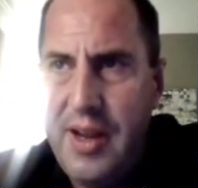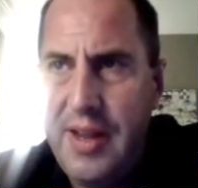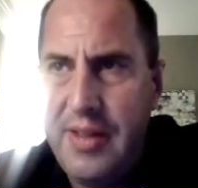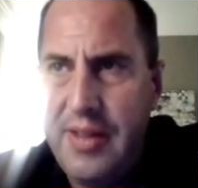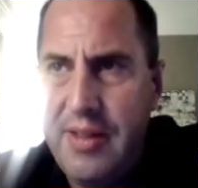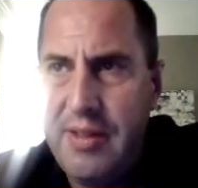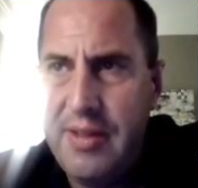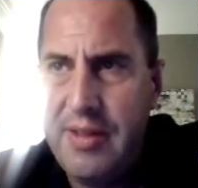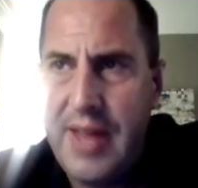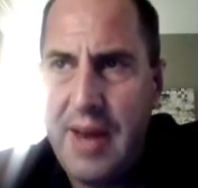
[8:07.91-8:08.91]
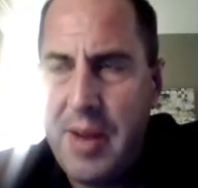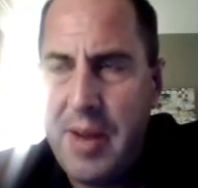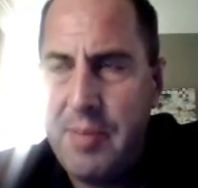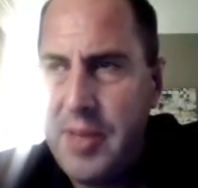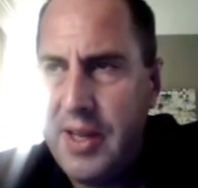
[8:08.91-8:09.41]
and that it
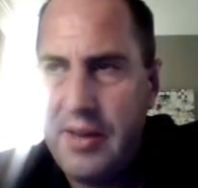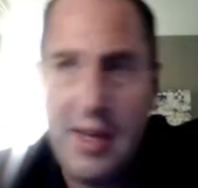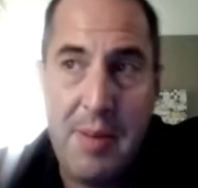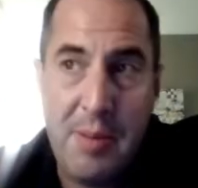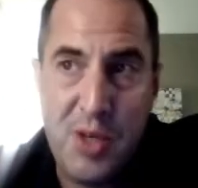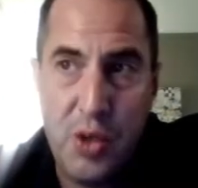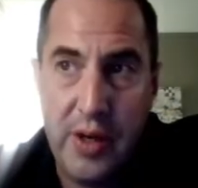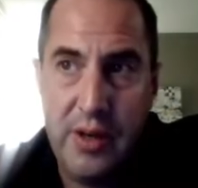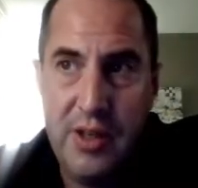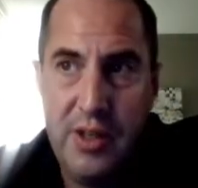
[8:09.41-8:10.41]
might be come up short.